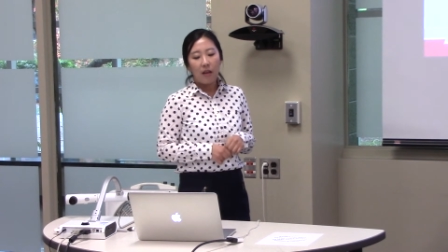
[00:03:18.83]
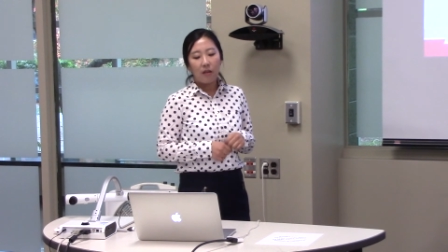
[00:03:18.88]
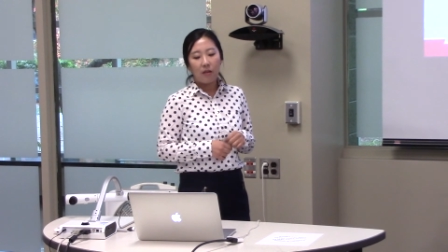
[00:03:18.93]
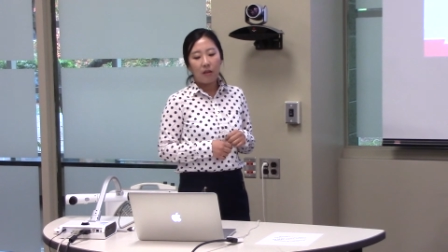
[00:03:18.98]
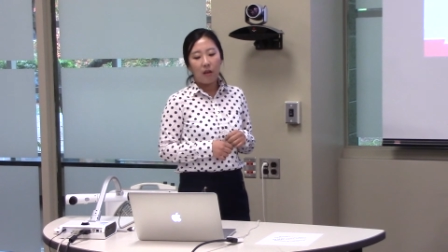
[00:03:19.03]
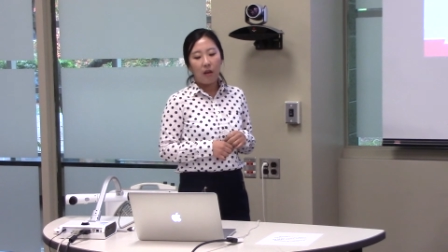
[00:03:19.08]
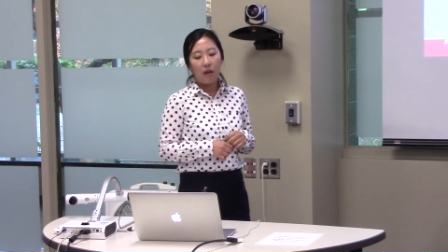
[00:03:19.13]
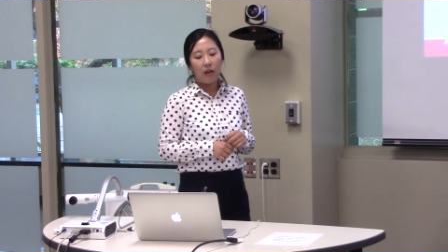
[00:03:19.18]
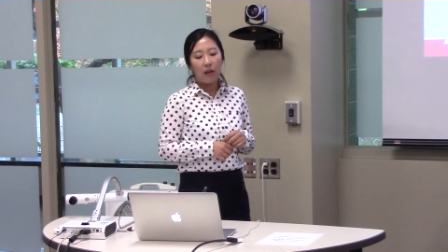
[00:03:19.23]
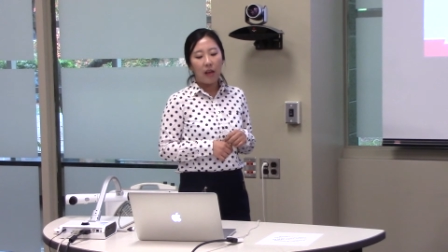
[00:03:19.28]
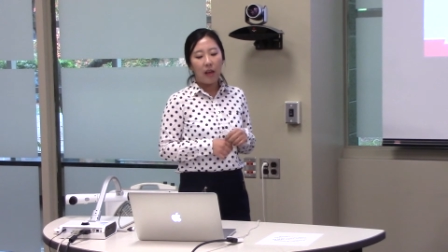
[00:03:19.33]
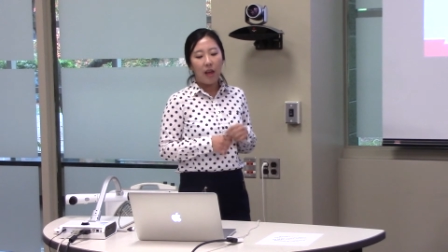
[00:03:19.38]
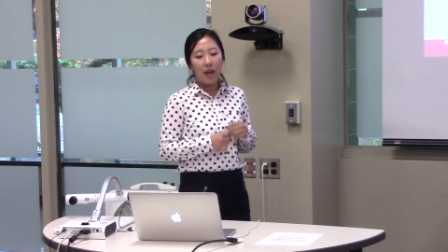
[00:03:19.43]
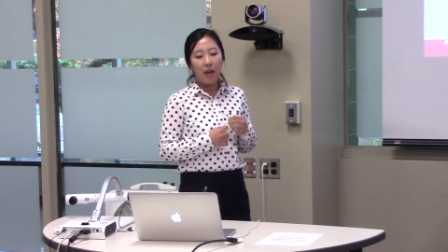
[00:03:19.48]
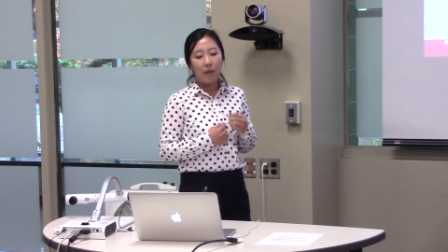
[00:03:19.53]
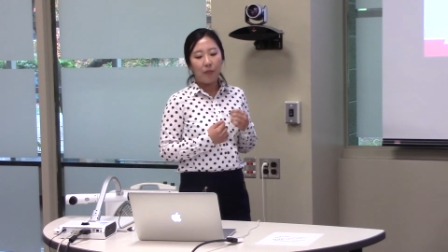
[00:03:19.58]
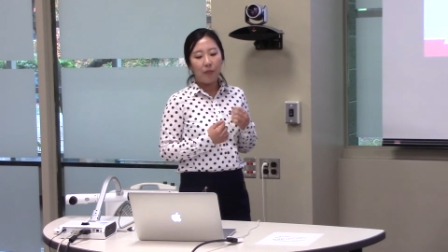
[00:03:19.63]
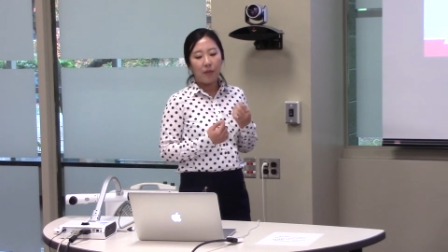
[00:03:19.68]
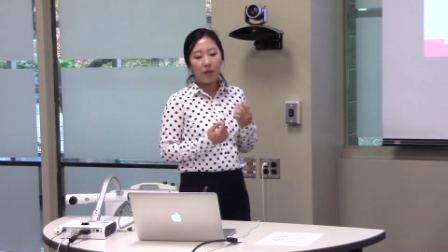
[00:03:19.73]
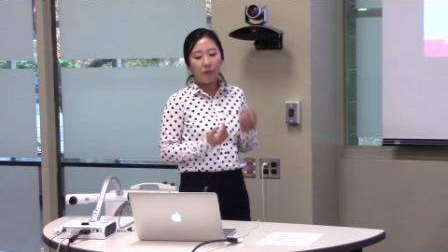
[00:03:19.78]
So
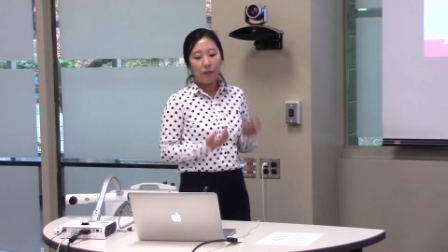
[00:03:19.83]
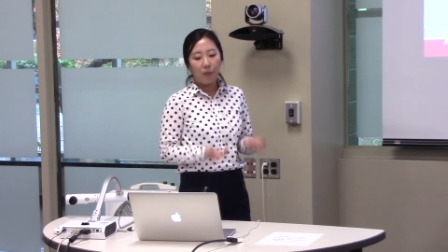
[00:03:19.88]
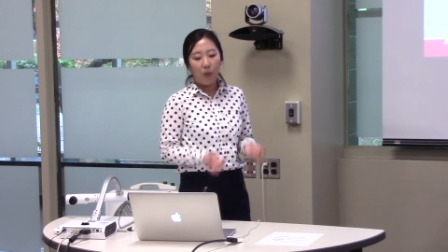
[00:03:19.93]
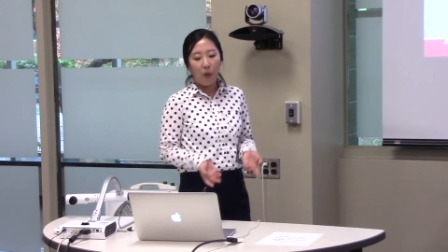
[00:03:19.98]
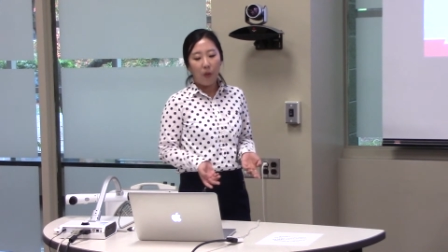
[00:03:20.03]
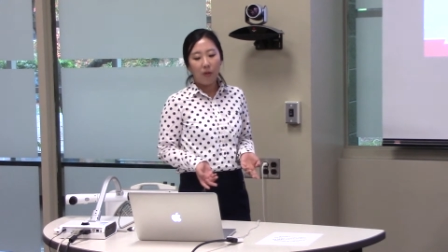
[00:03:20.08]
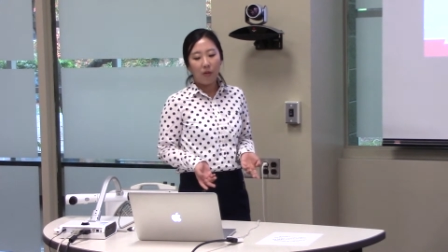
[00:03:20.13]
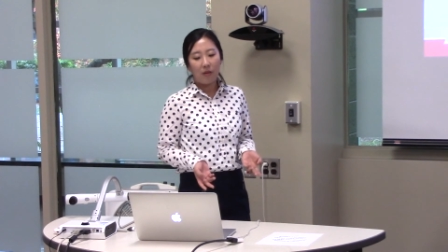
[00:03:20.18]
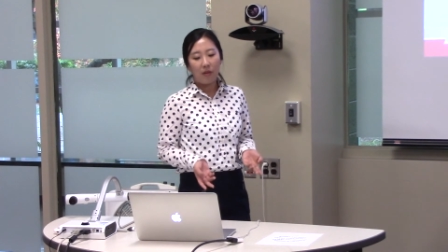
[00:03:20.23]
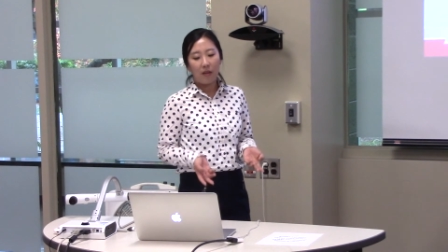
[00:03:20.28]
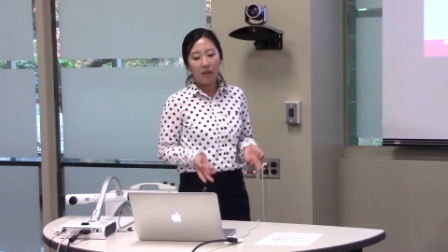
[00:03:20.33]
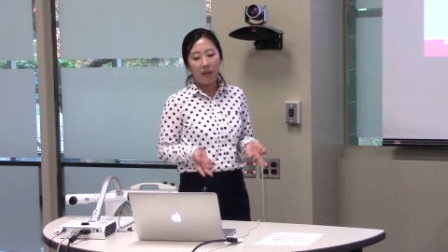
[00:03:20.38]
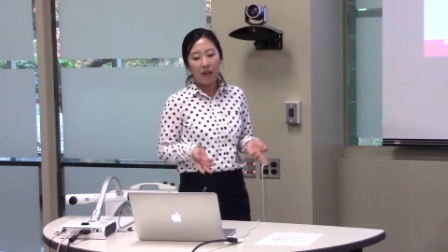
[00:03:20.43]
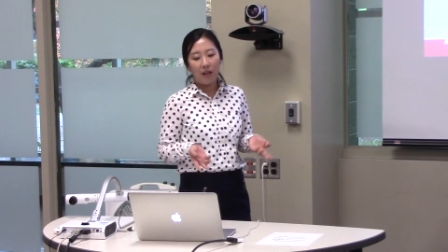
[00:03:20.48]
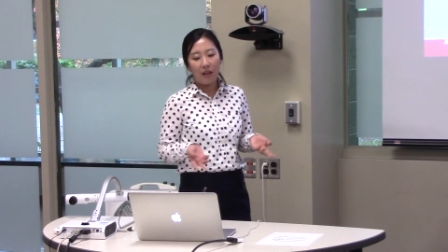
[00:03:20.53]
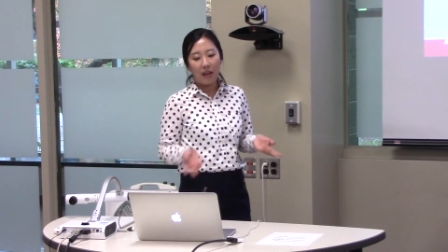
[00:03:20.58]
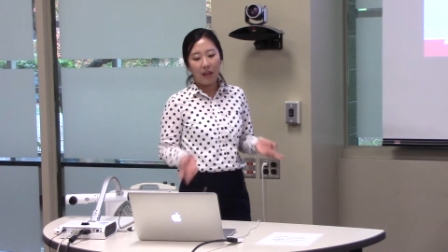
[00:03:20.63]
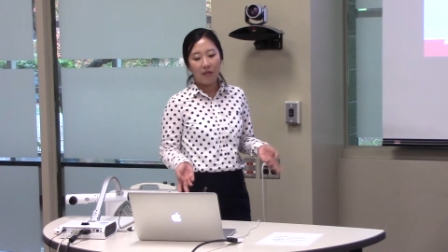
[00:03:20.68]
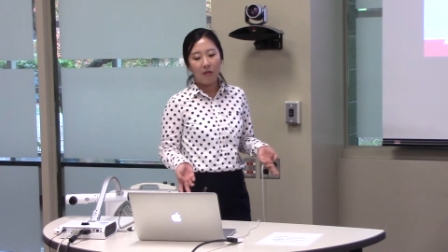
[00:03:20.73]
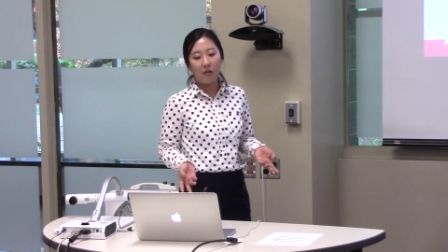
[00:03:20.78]
if both
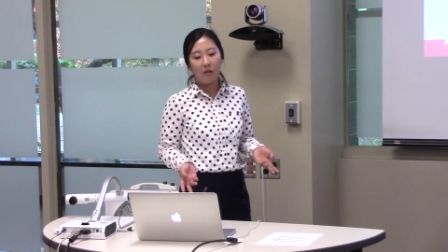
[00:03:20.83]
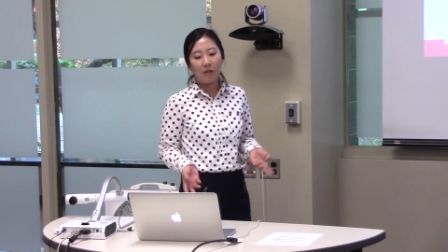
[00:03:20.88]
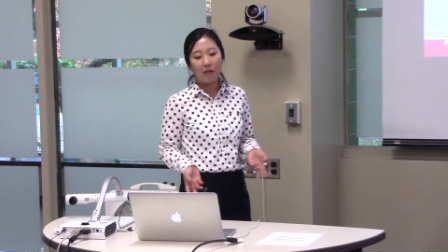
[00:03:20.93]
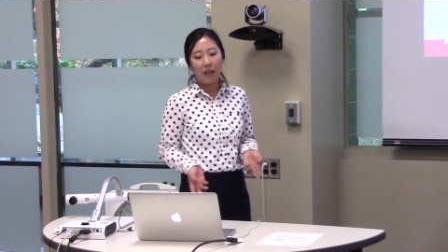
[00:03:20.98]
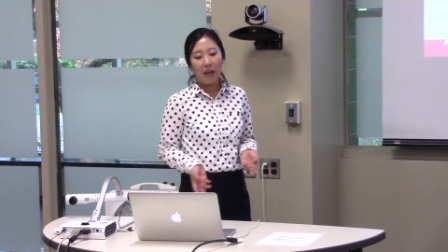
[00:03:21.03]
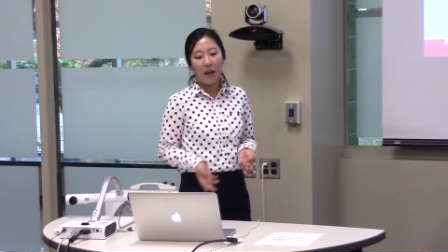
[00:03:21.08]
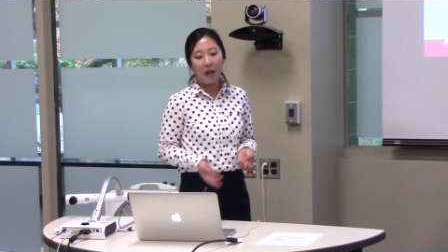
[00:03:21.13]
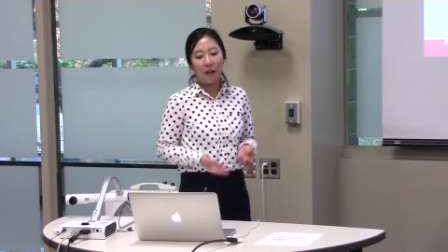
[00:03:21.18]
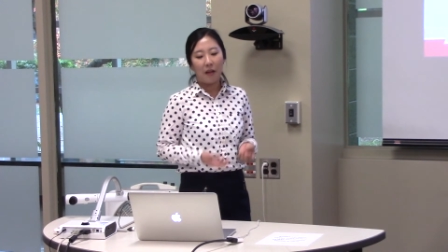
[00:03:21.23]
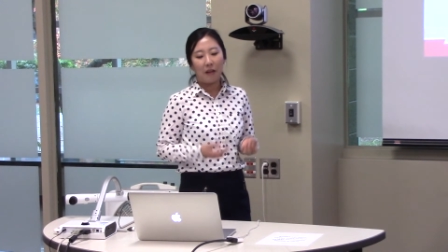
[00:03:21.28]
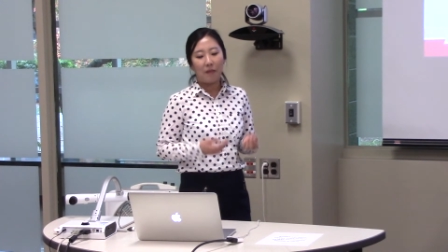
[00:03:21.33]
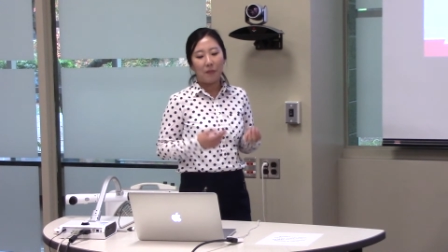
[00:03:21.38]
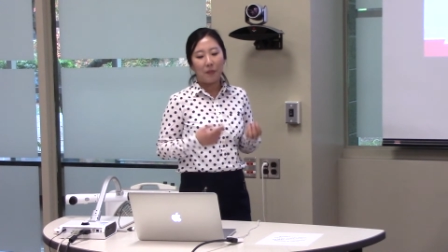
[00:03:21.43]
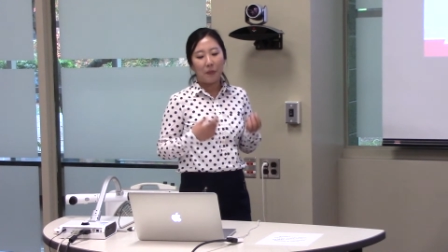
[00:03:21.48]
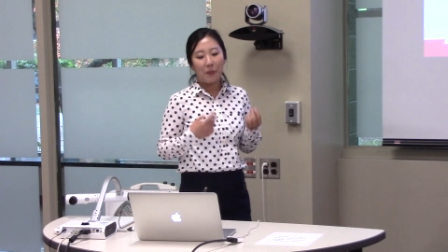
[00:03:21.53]
results are